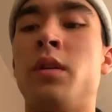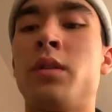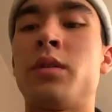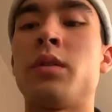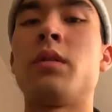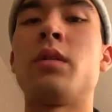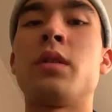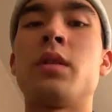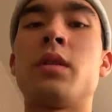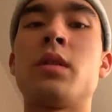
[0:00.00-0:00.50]

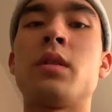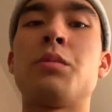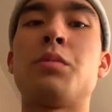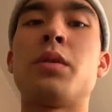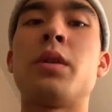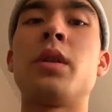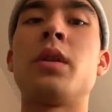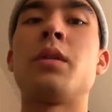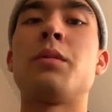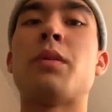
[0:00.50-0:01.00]
So this is a
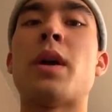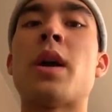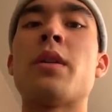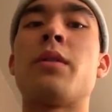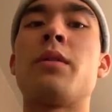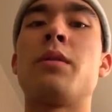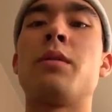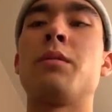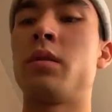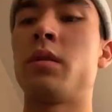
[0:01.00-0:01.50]
pretty good
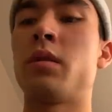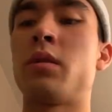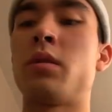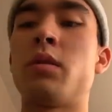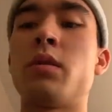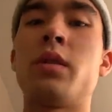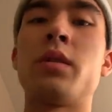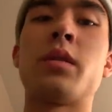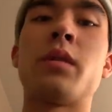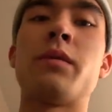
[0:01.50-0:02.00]
bathroom. The
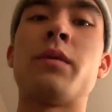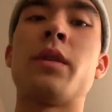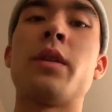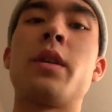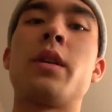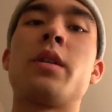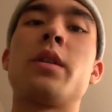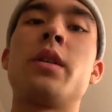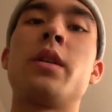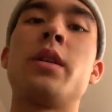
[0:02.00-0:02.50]
toilets are very
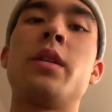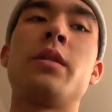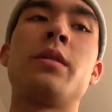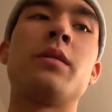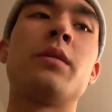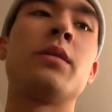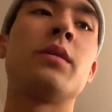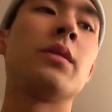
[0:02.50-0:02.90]
clean.